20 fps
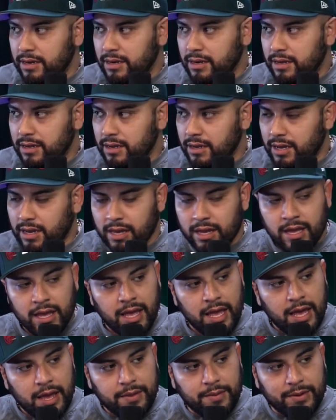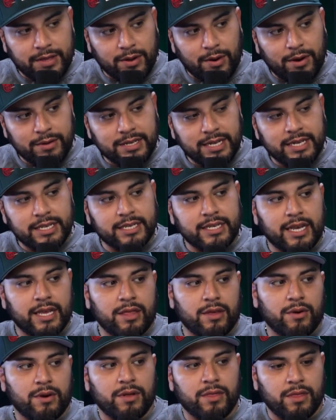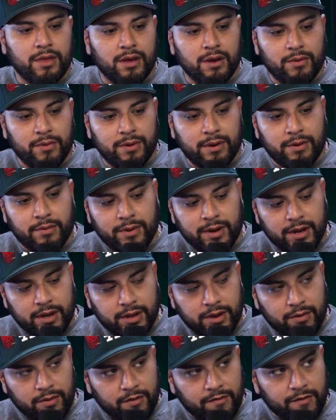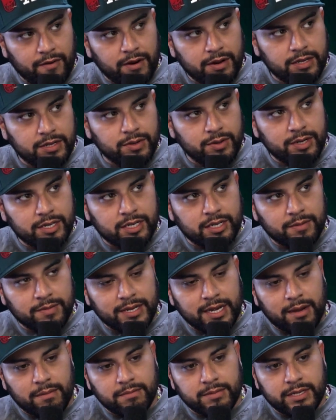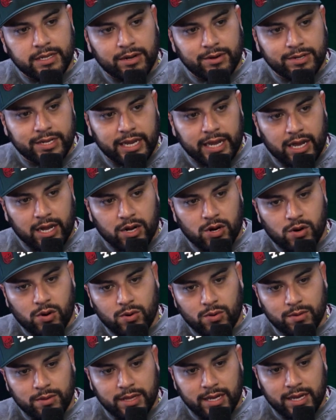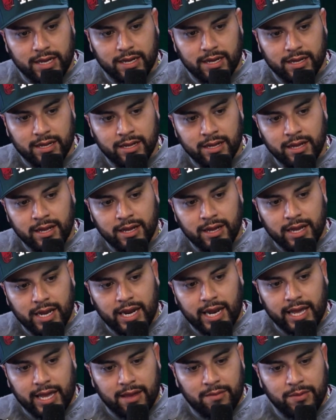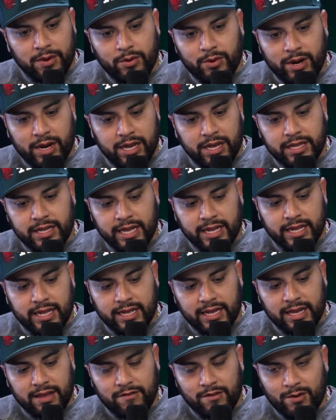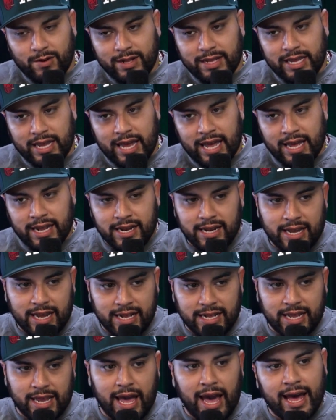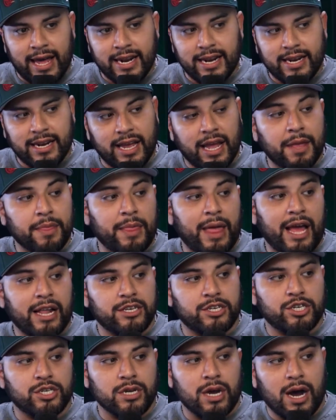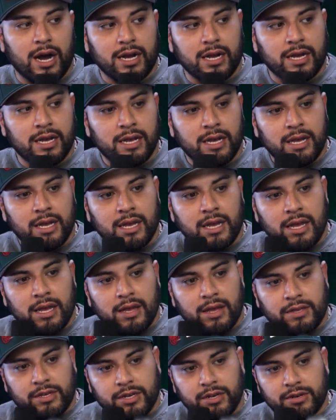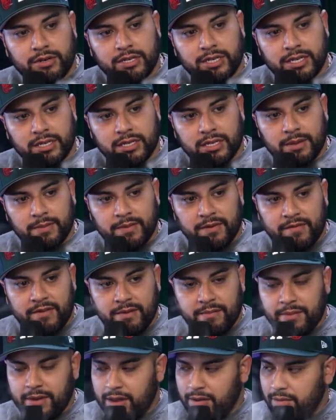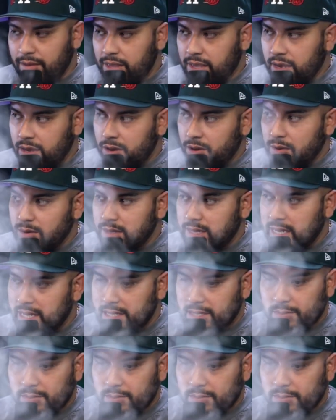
Yeah, yeah. But though I was gonna say though, the what, what uh, you're referring to is sometimes there's like a cold, uh, like immunity thing that they give you at the end, and they add it, and that shock to your system of it being really cold is